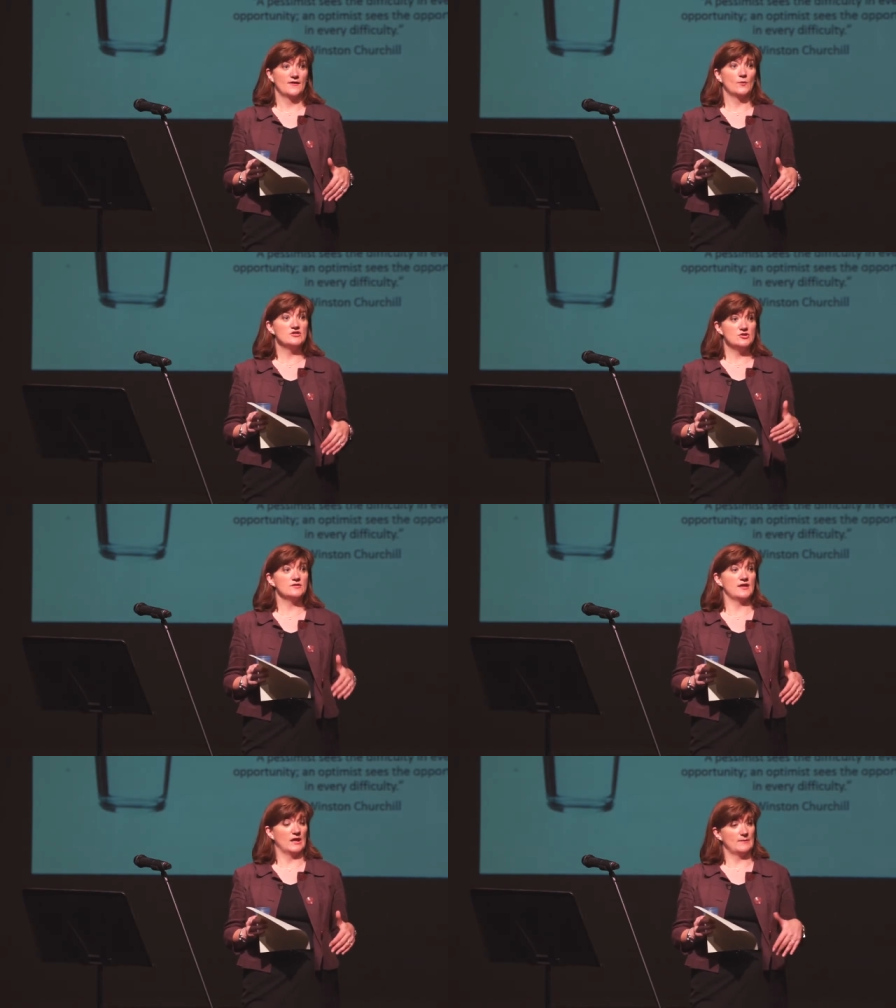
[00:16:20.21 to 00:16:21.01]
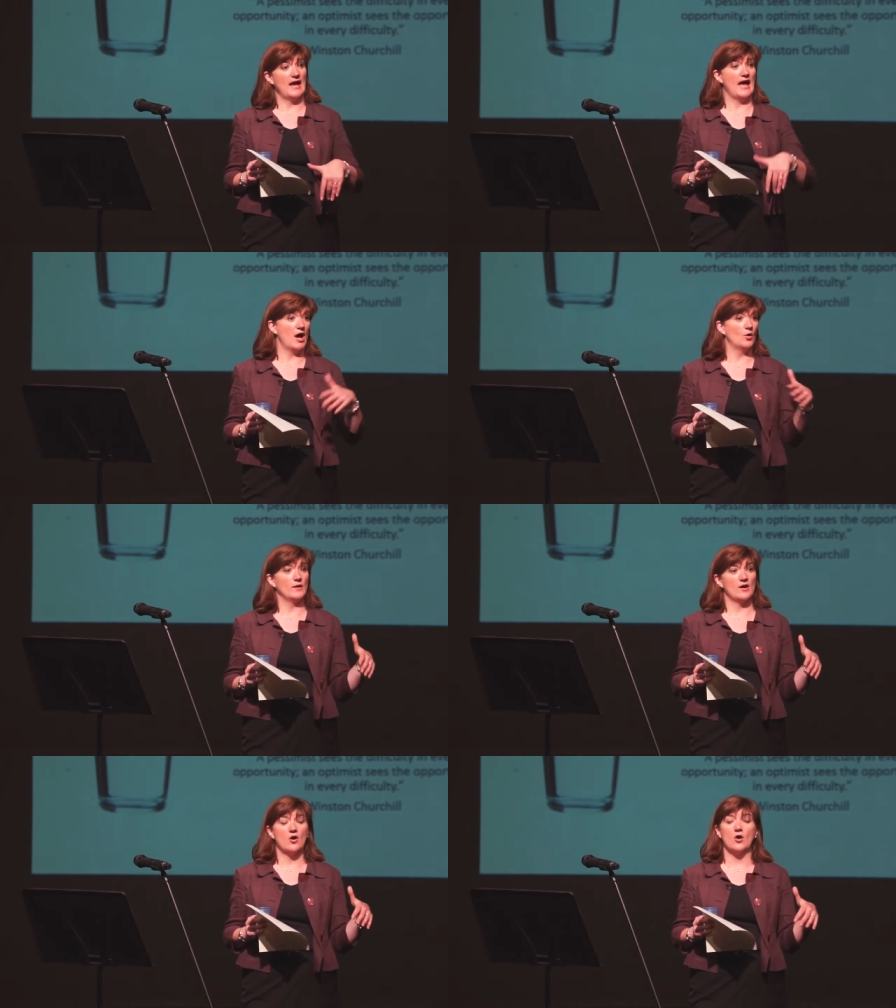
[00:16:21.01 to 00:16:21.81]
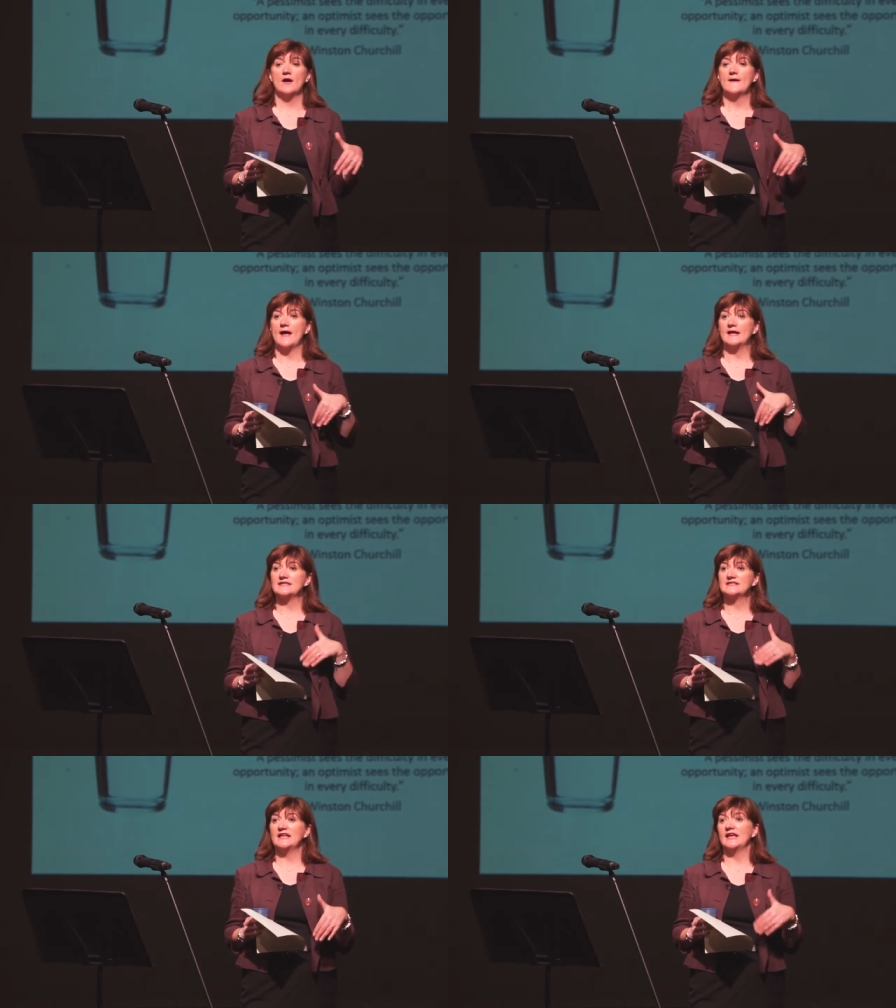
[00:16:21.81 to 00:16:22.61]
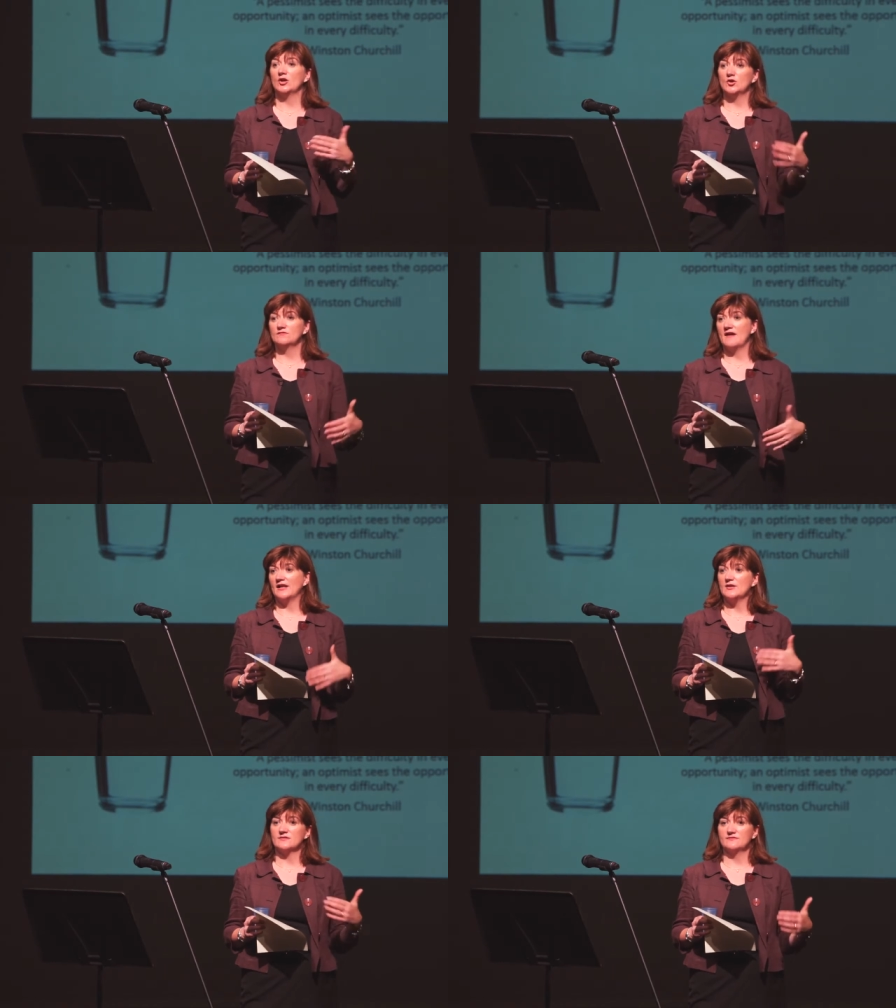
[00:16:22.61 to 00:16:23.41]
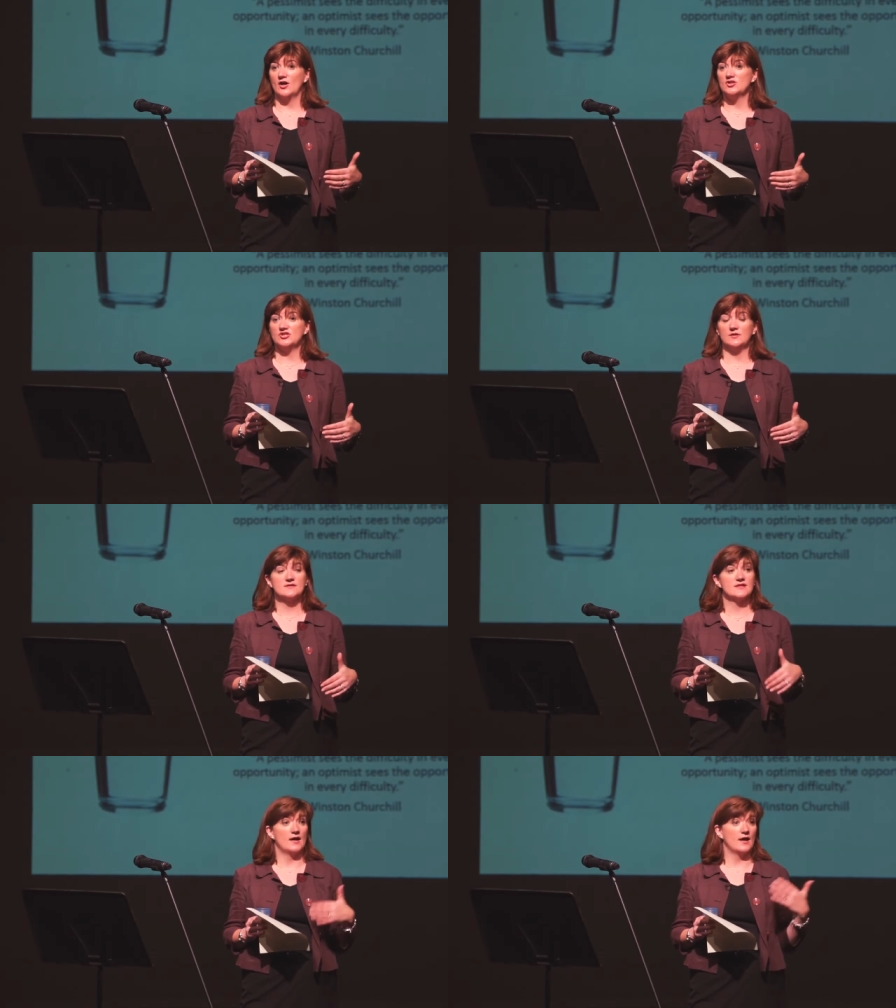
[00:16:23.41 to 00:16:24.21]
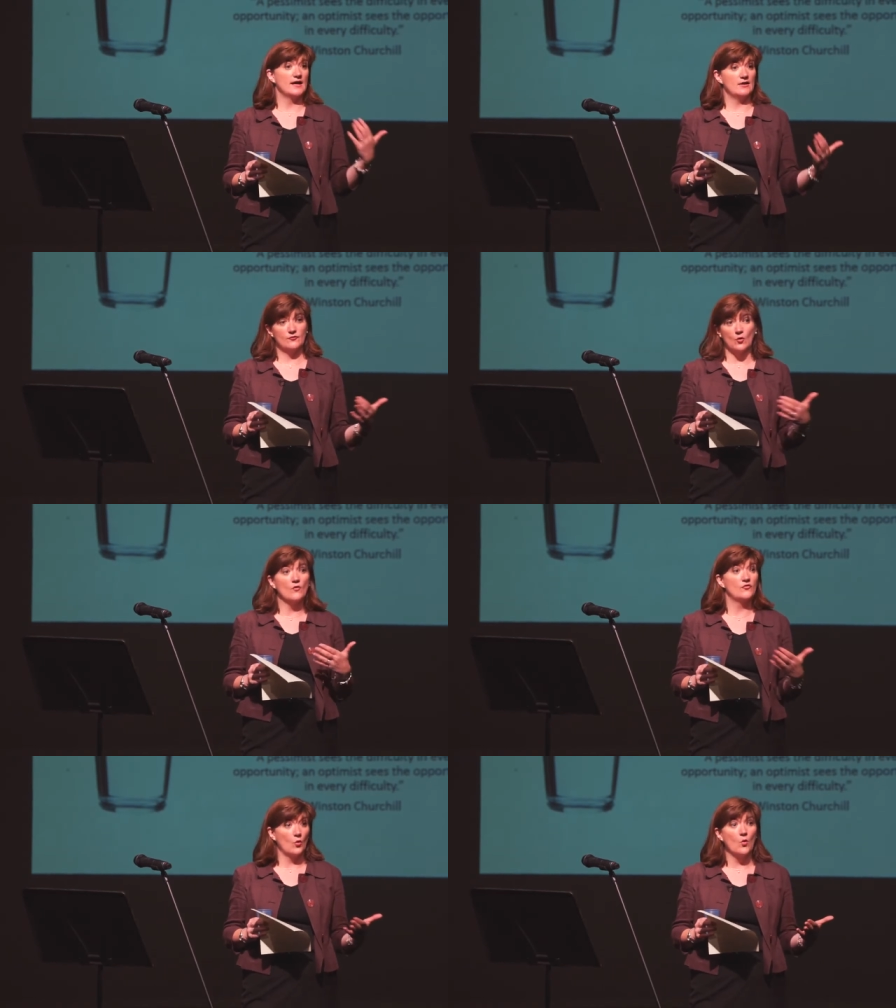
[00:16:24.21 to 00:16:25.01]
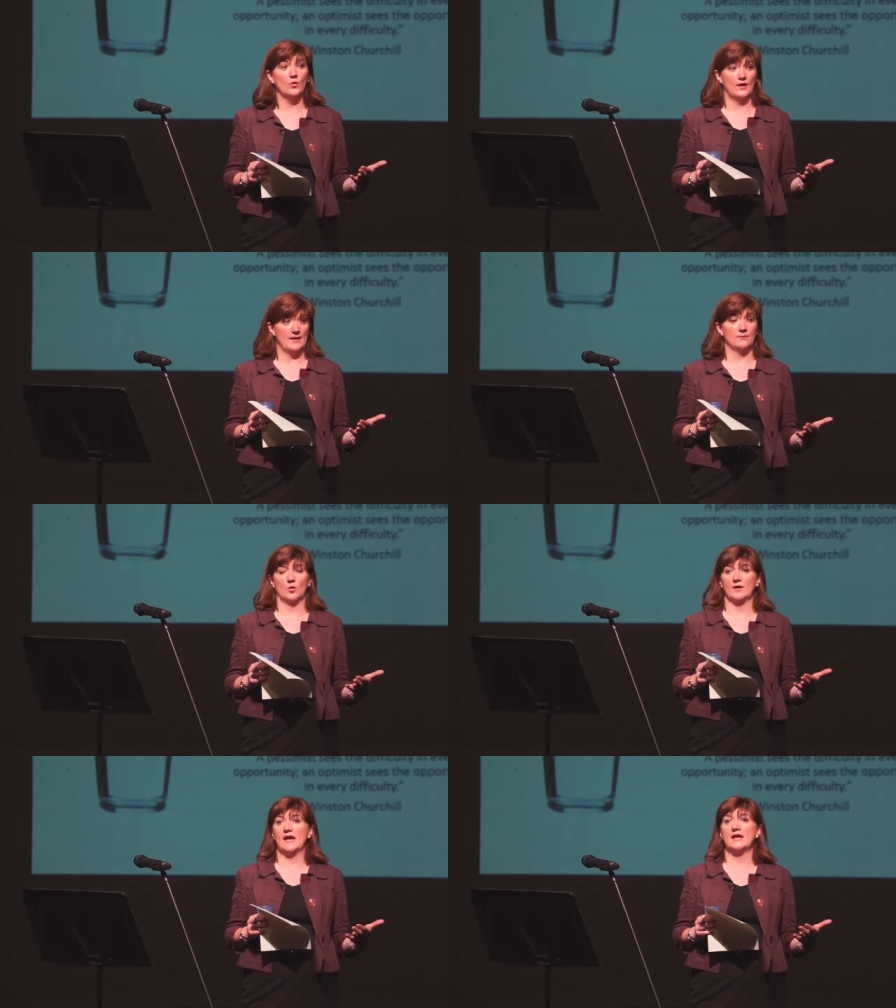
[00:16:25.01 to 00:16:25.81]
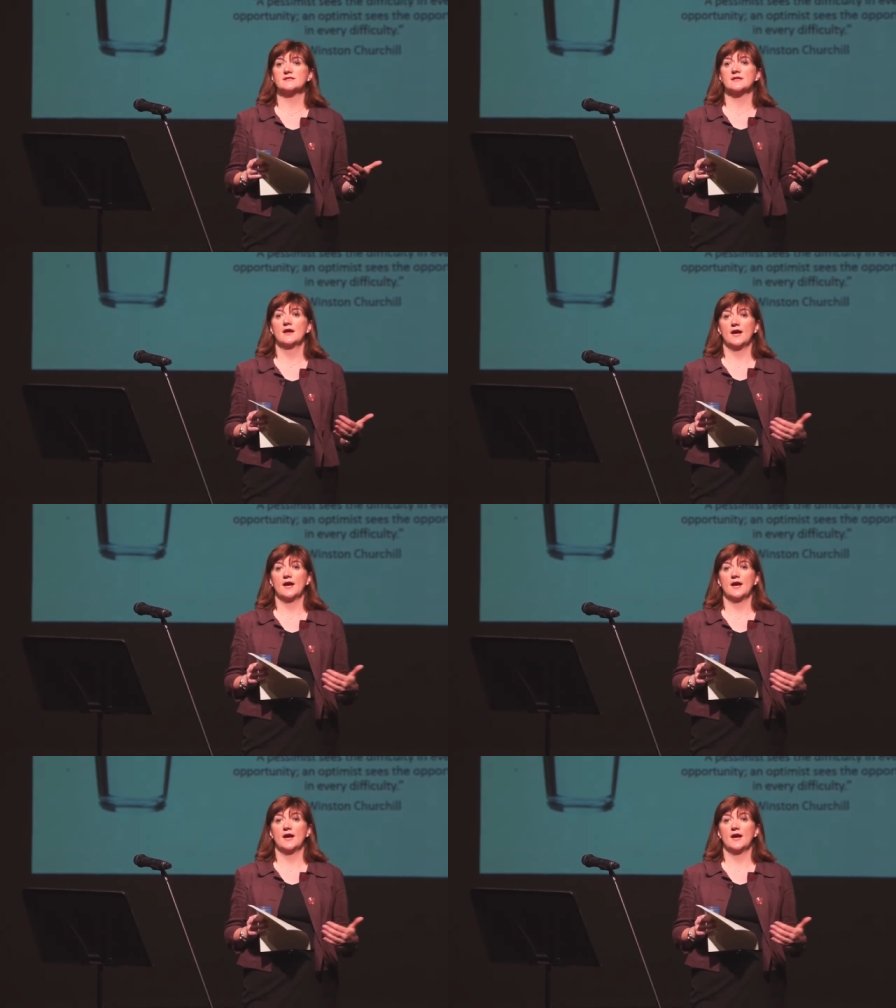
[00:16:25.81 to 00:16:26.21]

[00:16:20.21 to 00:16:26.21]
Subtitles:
that we do think about how we are instilling good values and virtues for all employees,